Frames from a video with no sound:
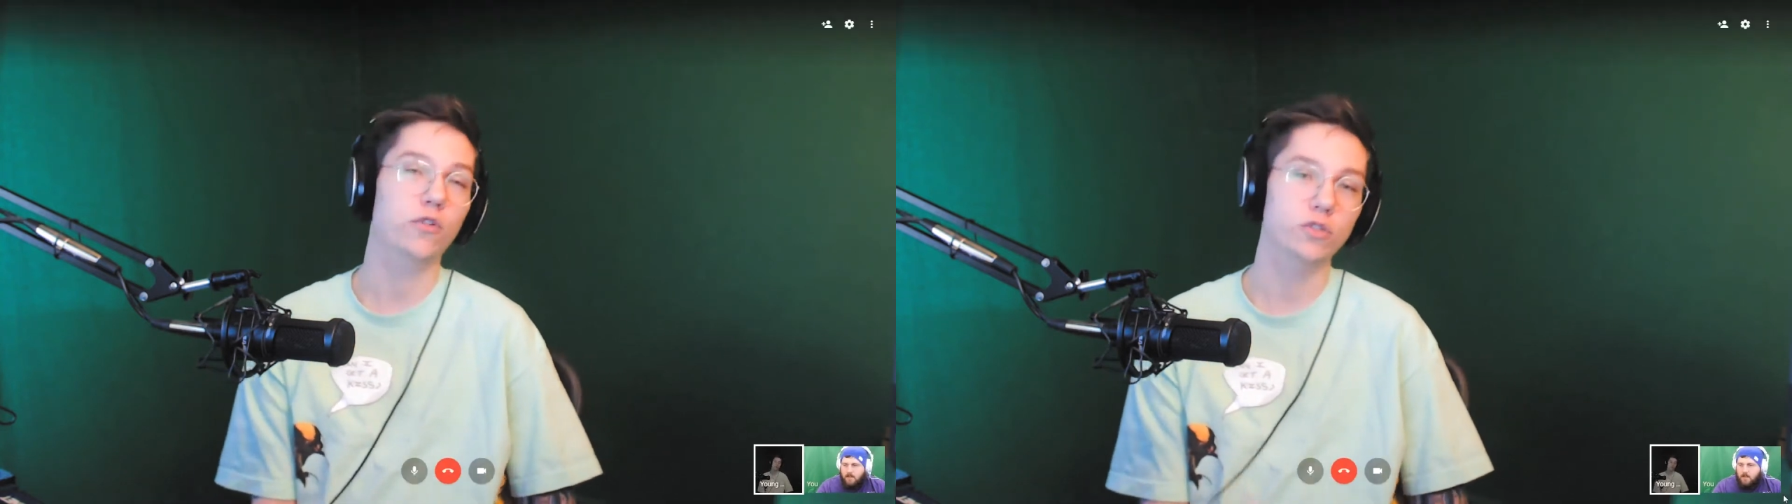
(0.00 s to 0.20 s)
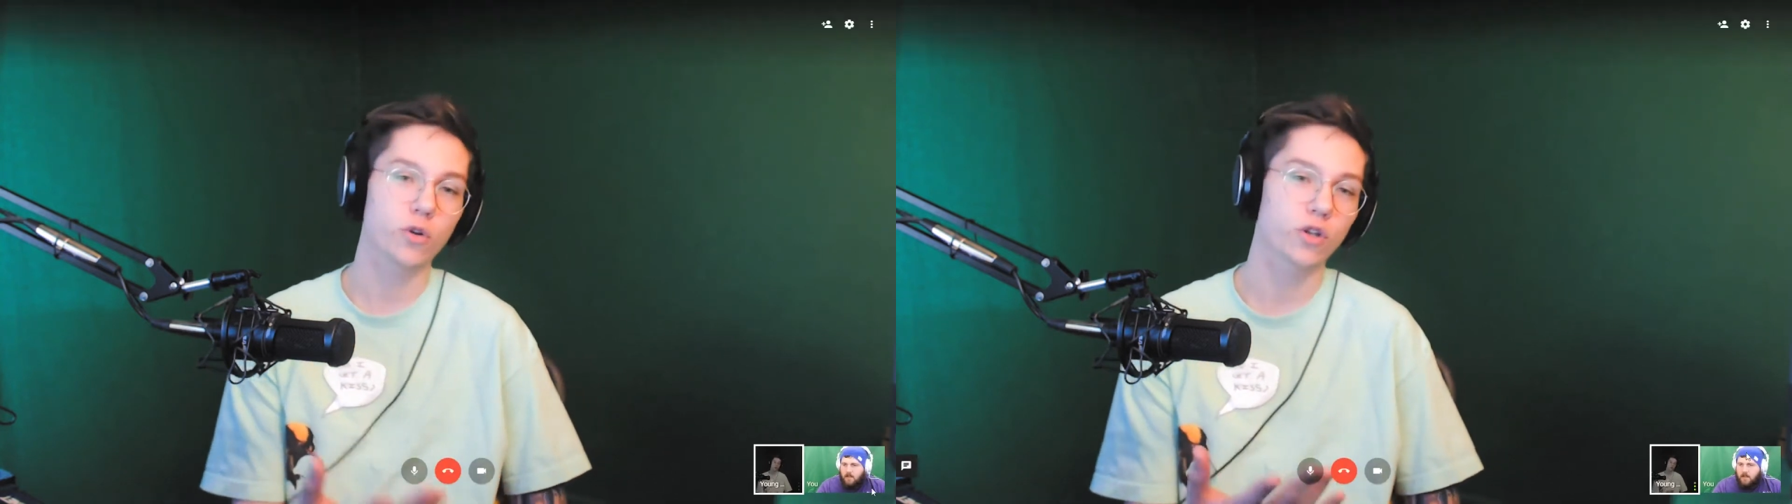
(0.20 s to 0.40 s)

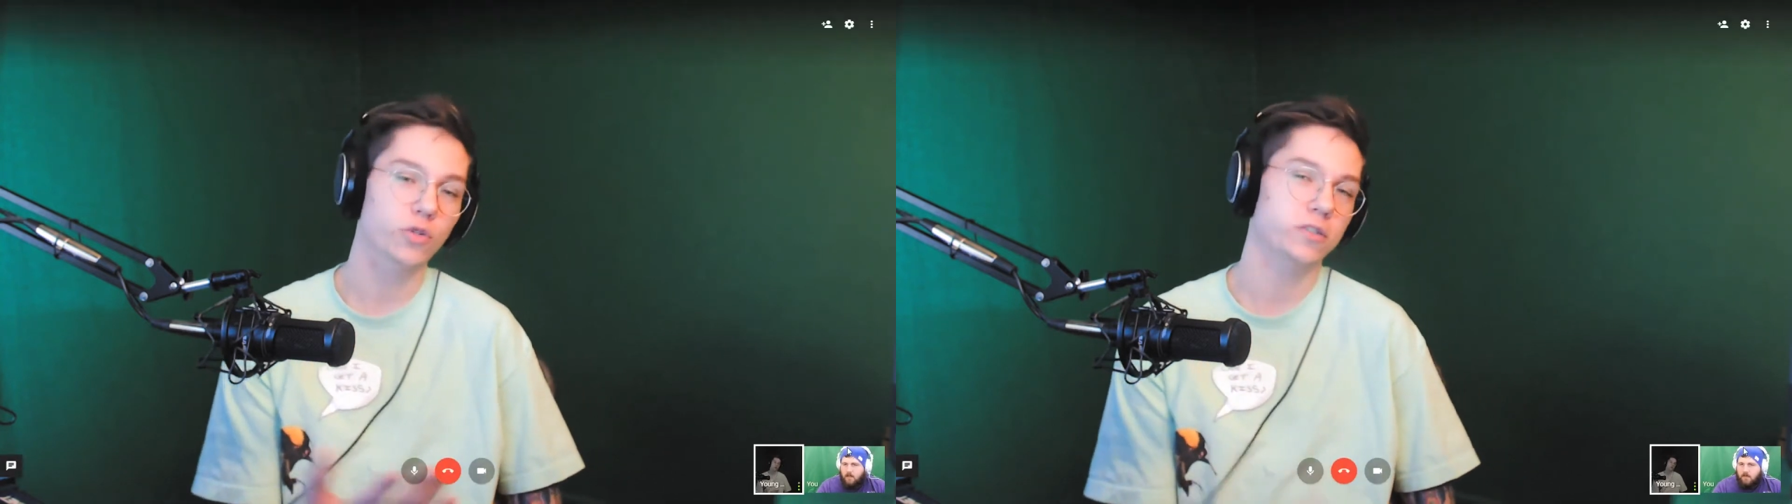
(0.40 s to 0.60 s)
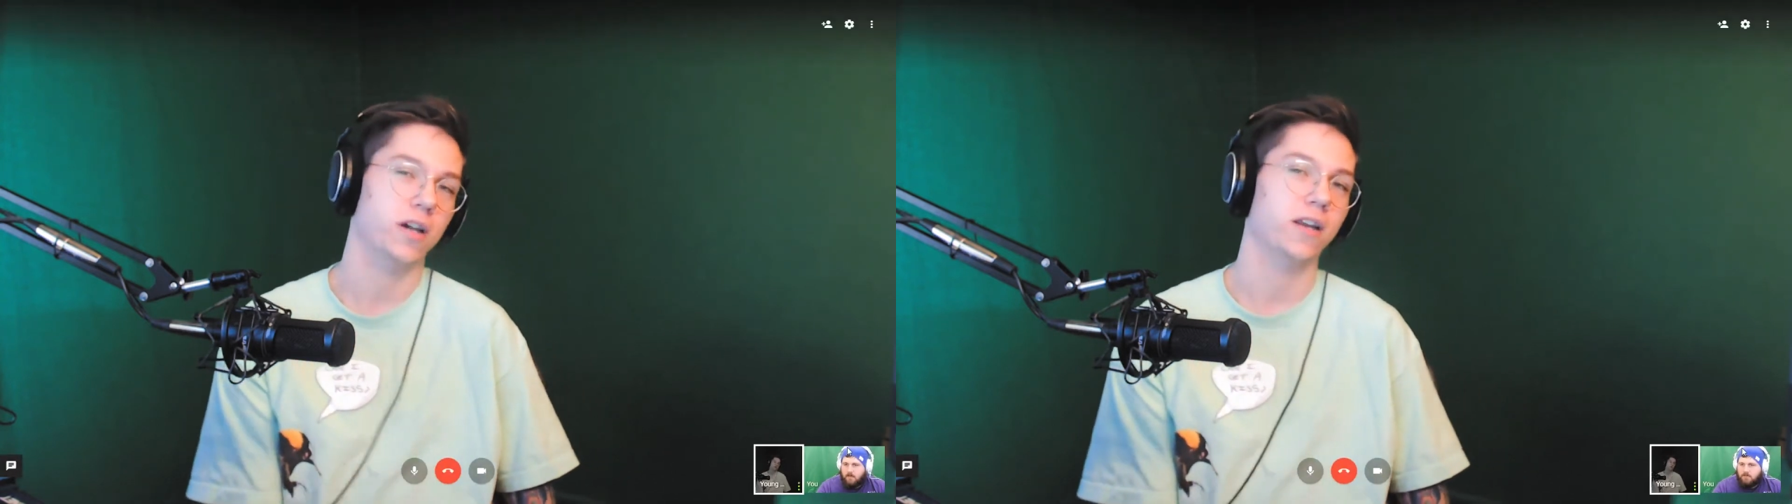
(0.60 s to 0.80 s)
And of course,
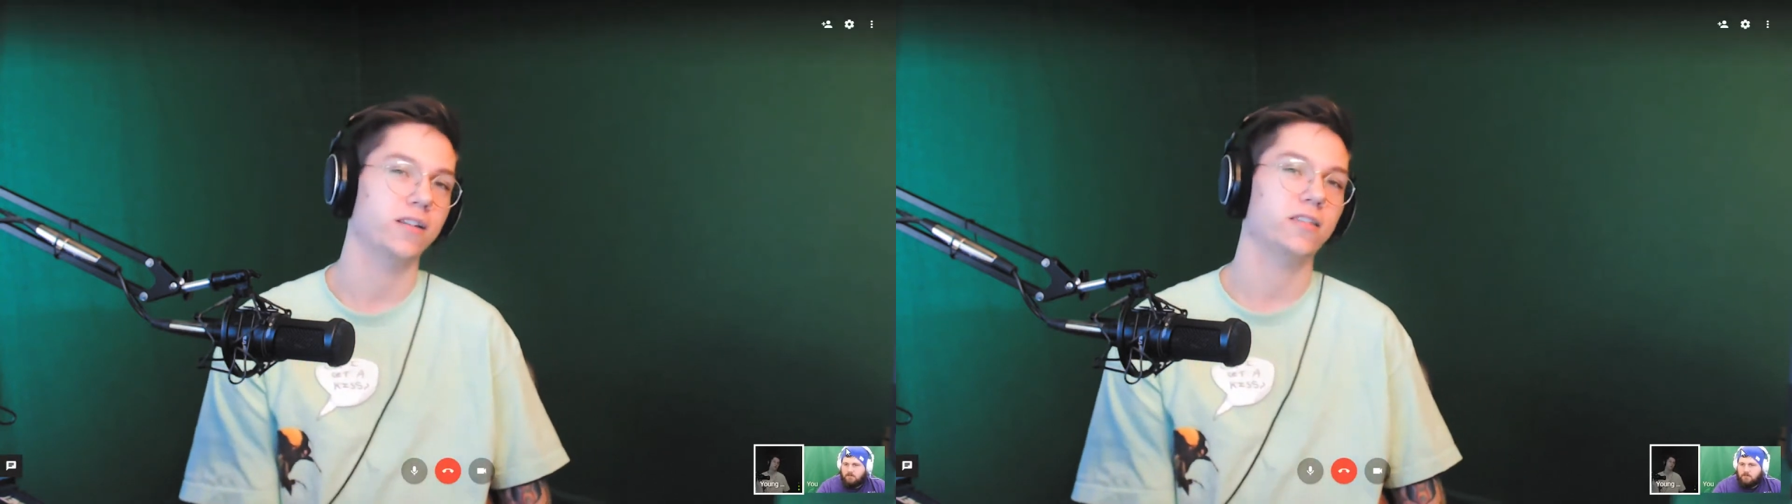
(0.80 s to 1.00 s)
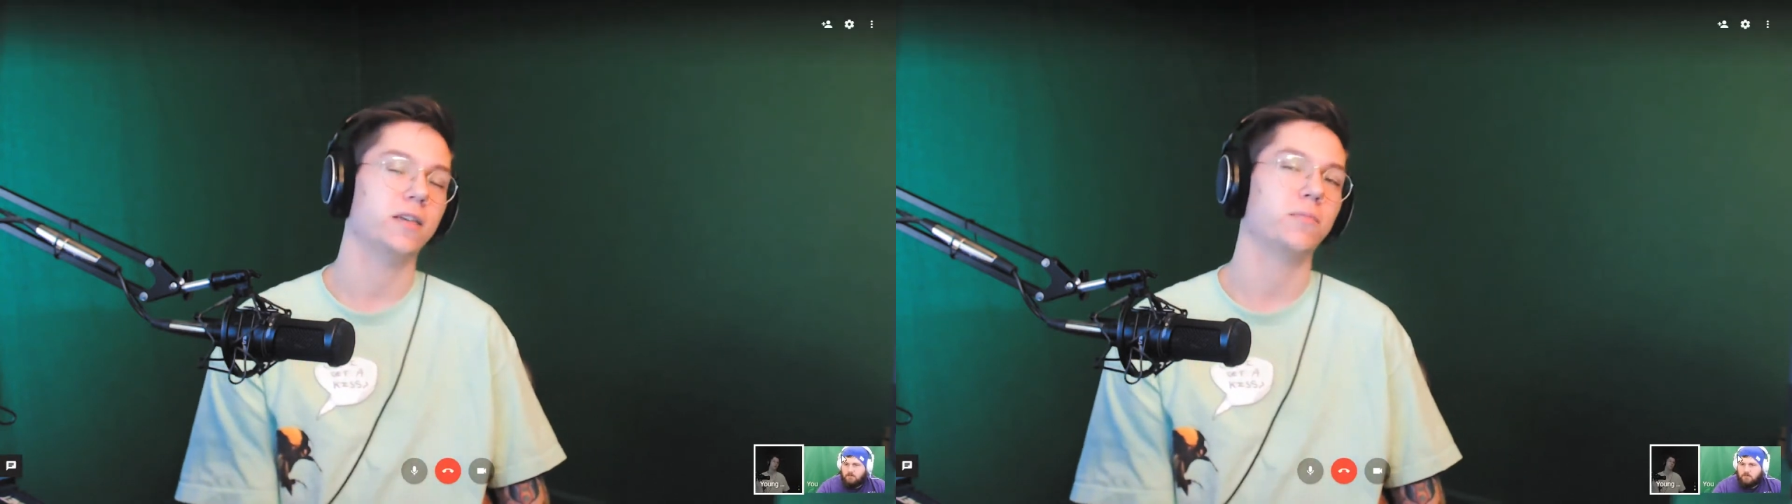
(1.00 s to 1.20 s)
going to
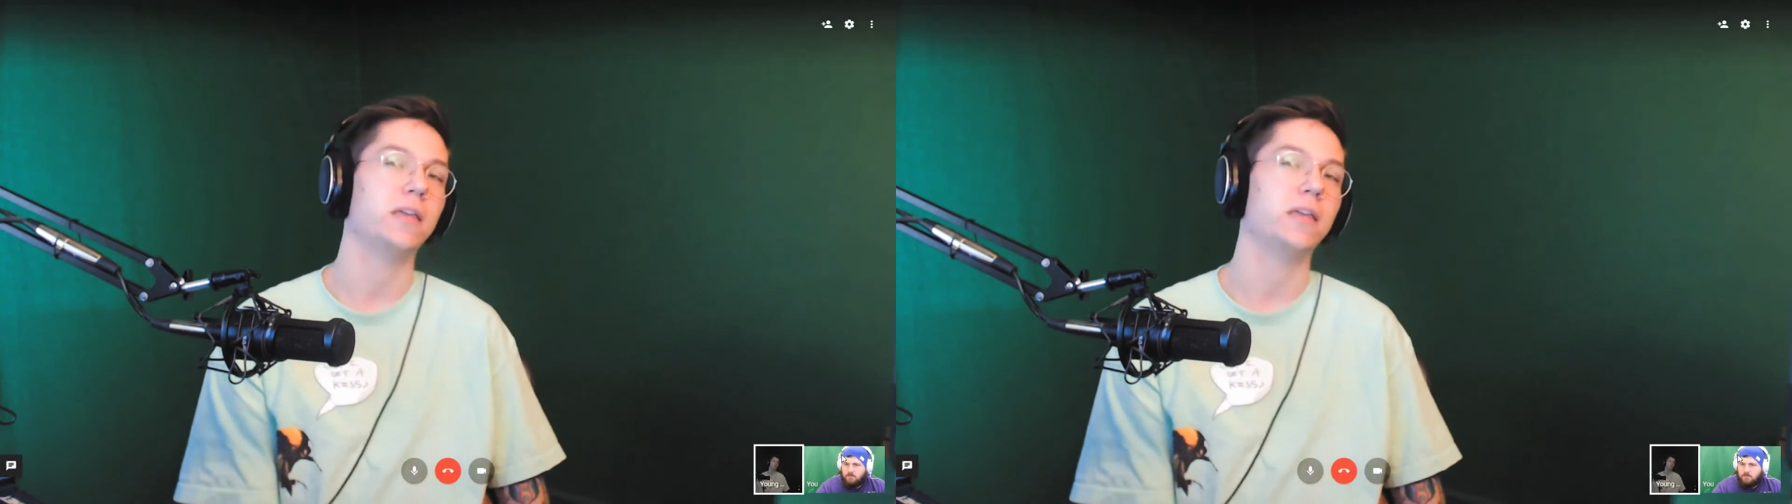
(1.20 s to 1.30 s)
TwitchCon, just